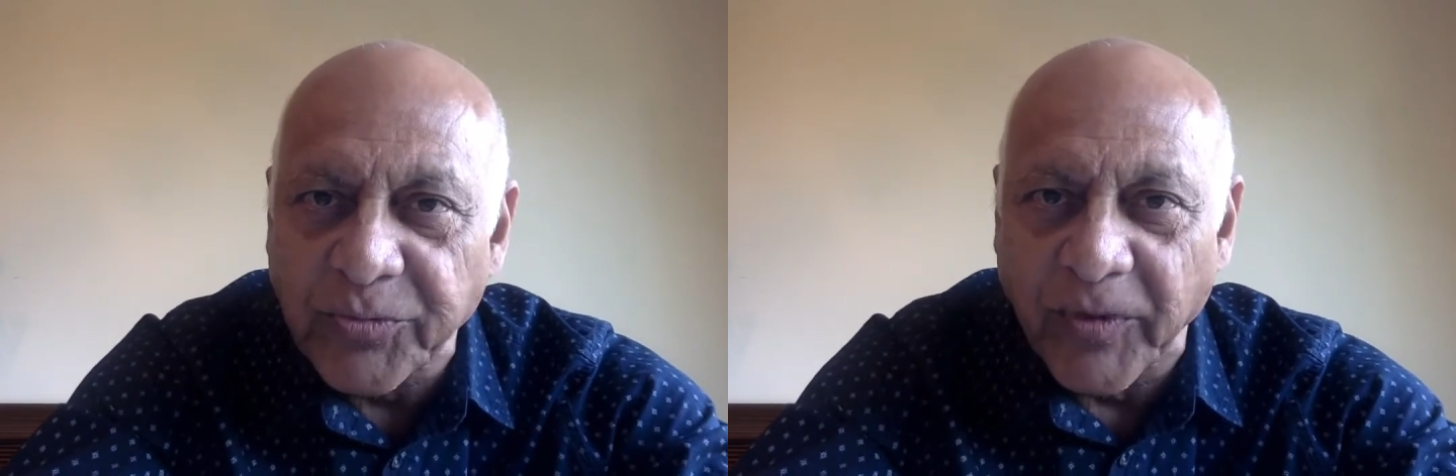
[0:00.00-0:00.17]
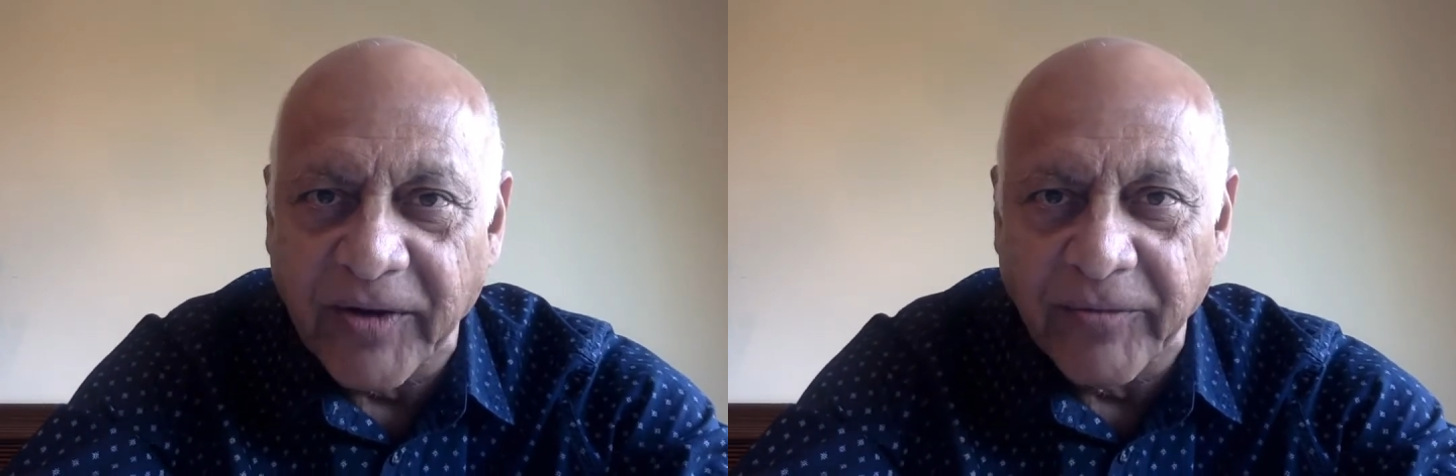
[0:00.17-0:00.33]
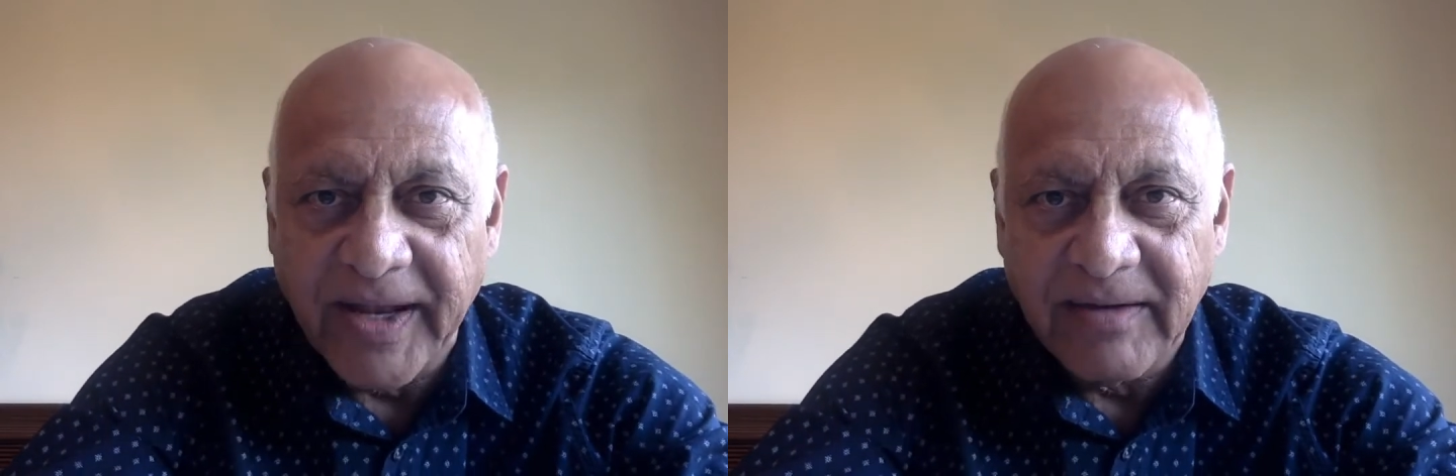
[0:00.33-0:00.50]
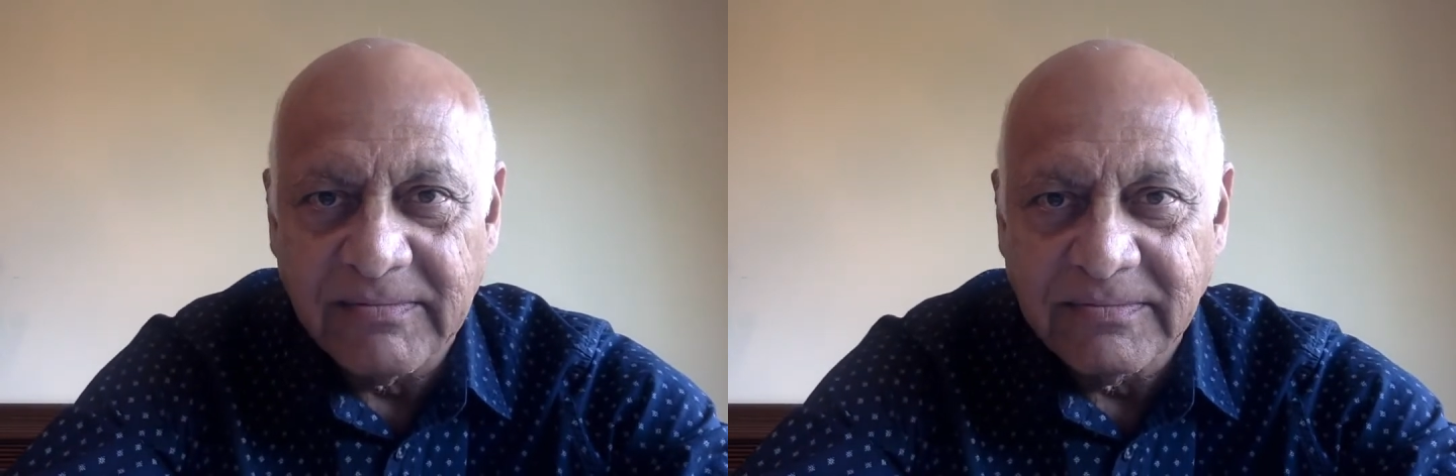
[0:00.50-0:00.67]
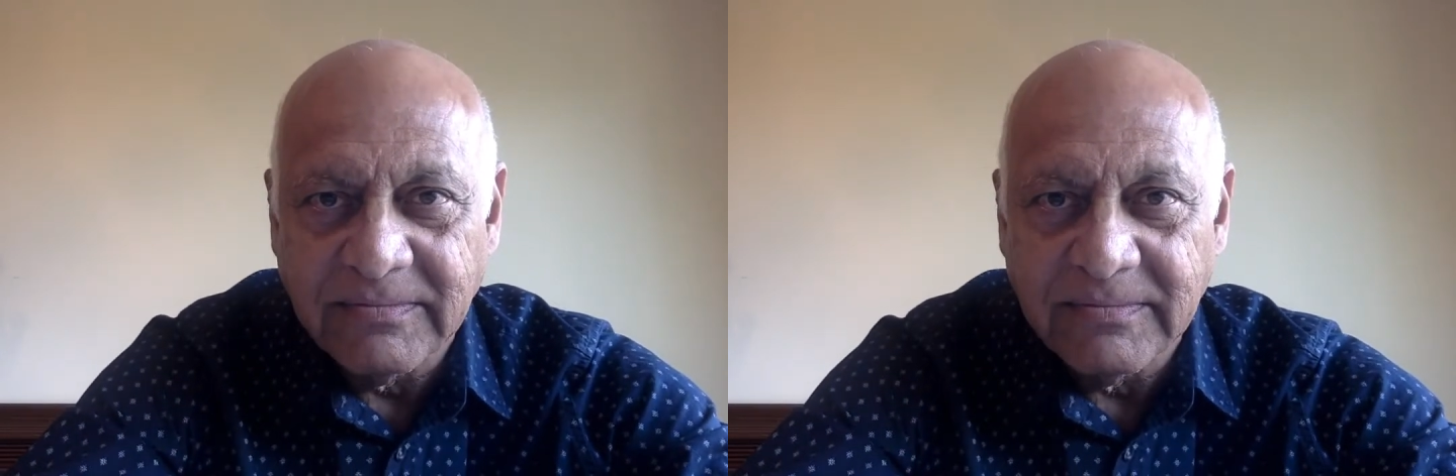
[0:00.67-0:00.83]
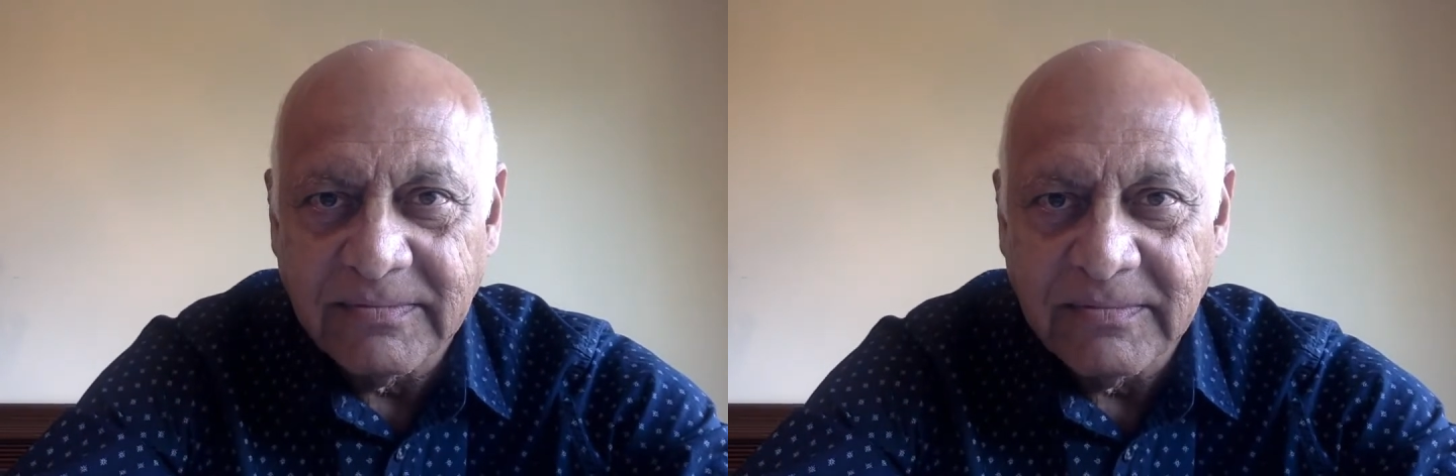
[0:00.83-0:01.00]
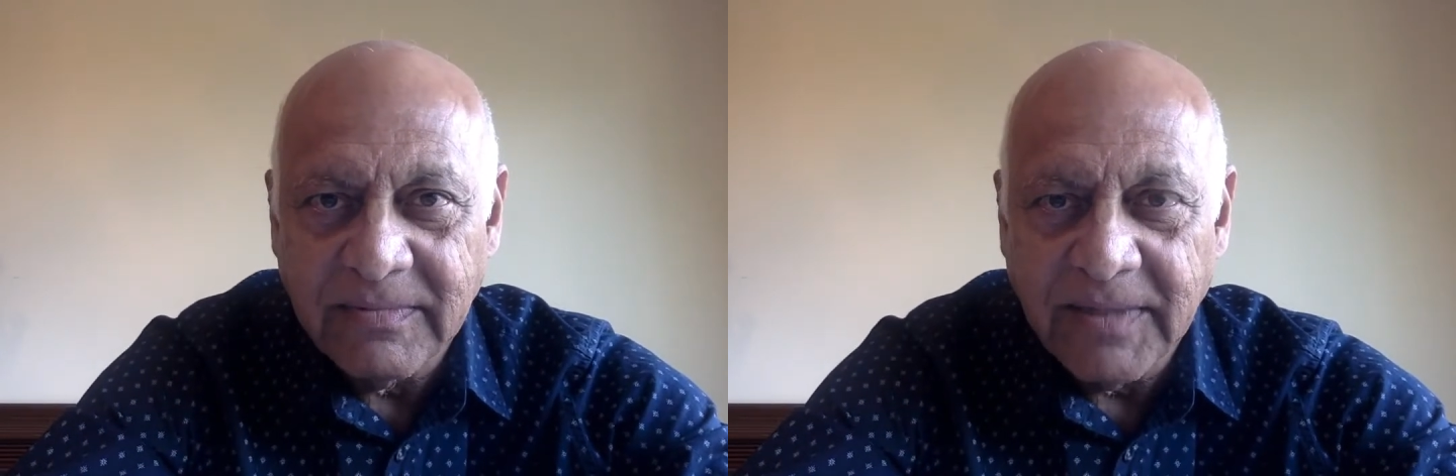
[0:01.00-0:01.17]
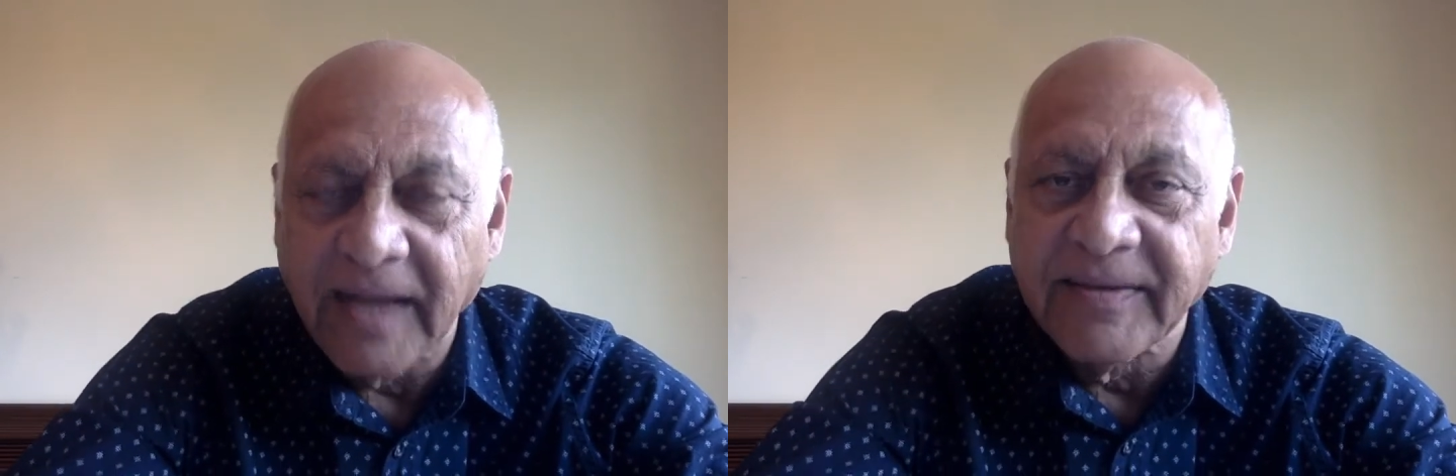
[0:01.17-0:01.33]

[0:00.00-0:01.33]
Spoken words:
we're in,